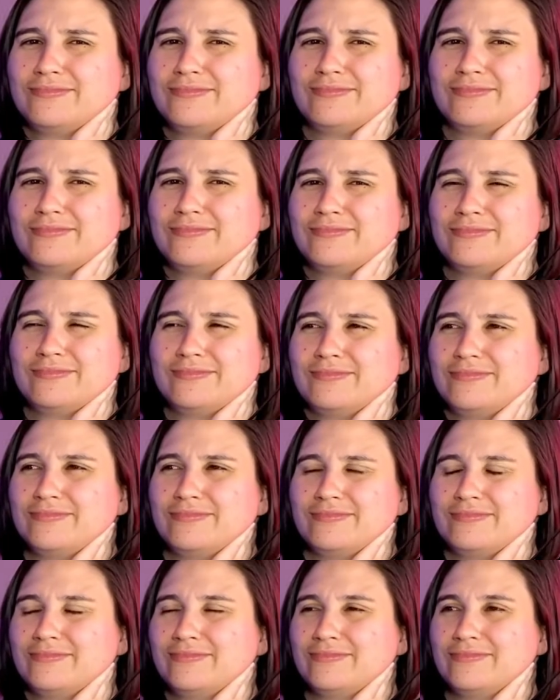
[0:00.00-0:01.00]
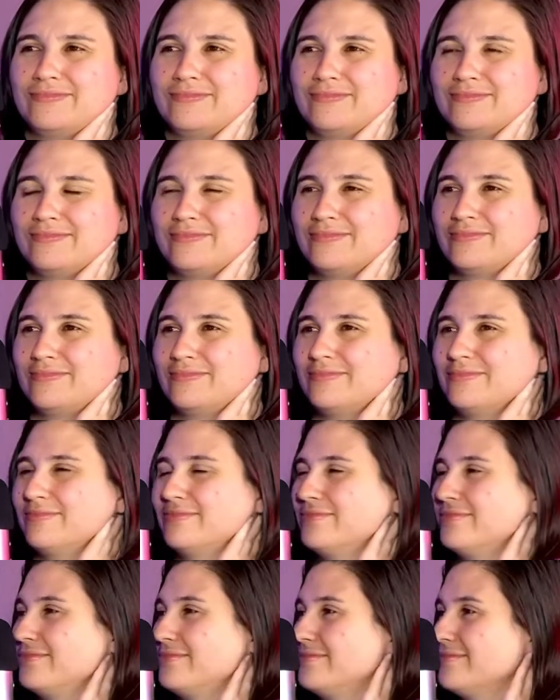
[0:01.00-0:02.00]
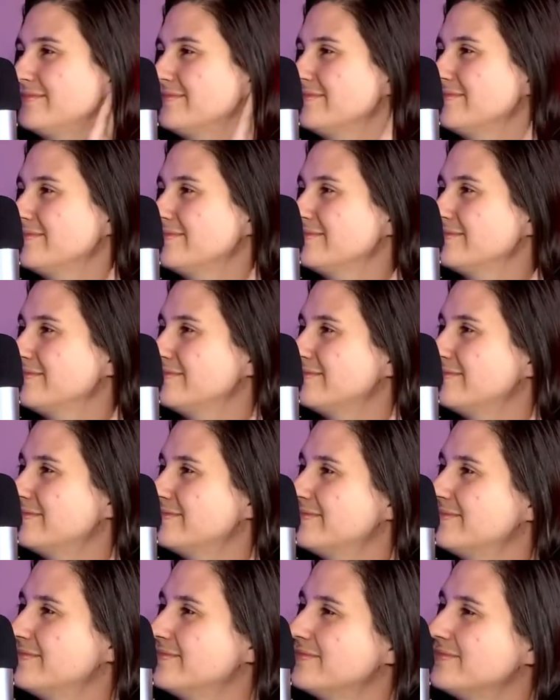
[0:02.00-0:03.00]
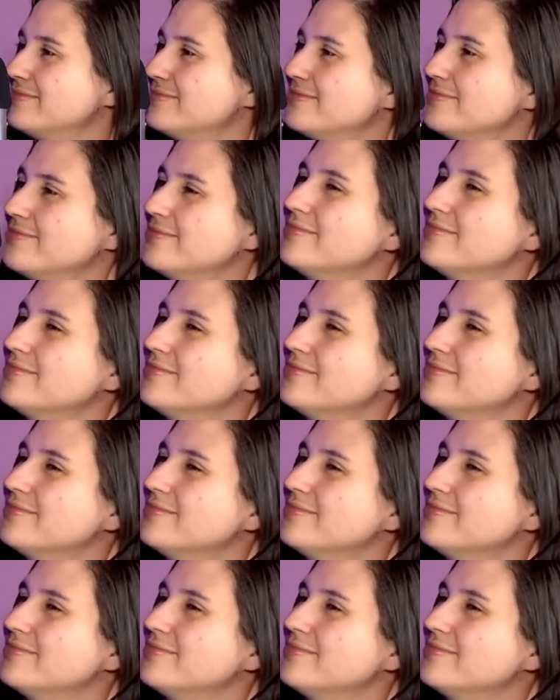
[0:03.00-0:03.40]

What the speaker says: (silent)